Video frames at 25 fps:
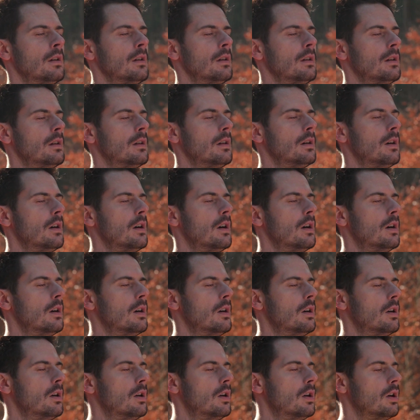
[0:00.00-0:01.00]
It could
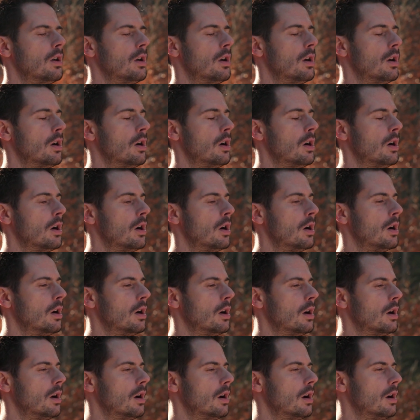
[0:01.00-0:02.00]
be certain
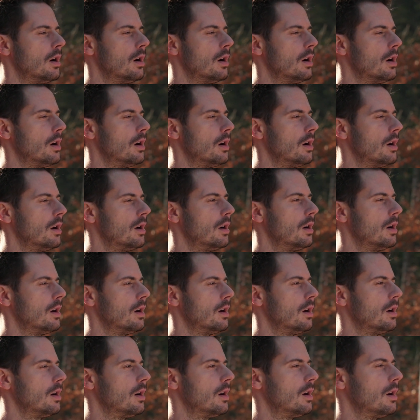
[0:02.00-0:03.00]
movements you feel in different
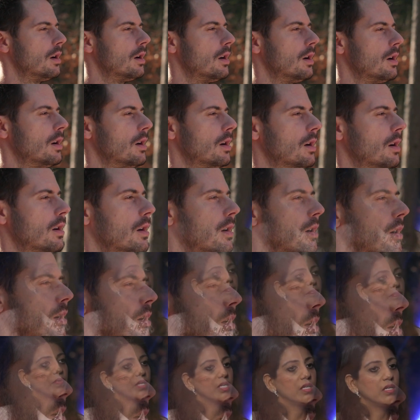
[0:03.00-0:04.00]
parts of your body.
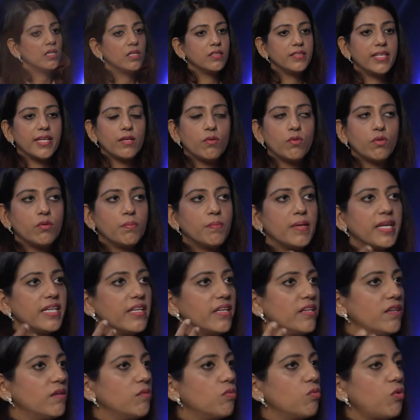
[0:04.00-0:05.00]
There could be an
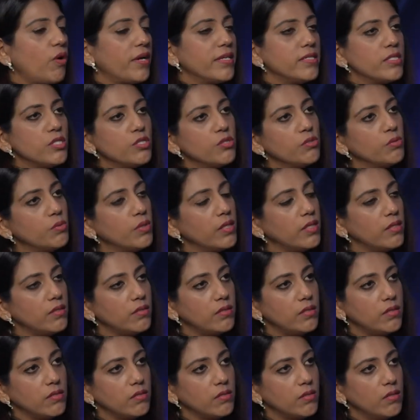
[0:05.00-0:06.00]
inner voice you
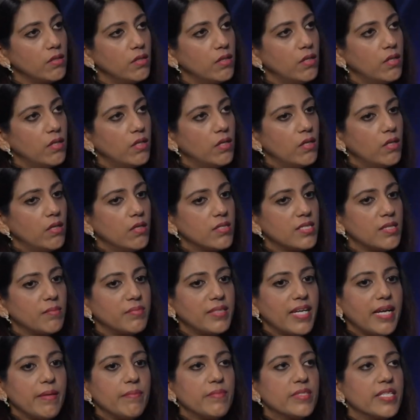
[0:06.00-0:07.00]
hear.
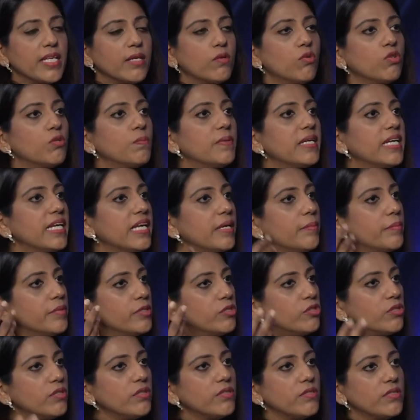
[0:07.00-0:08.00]
Sometimes there could be
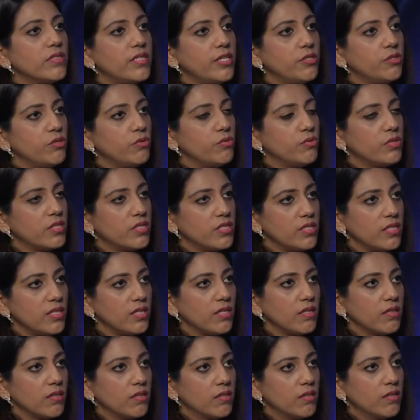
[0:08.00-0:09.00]
images that you
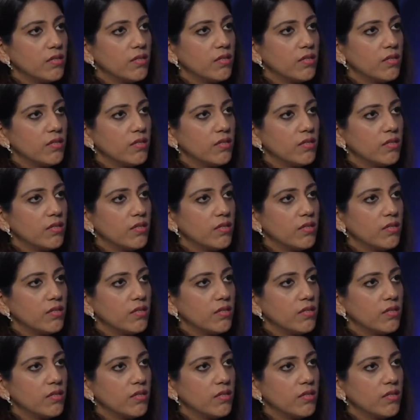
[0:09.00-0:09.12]
see.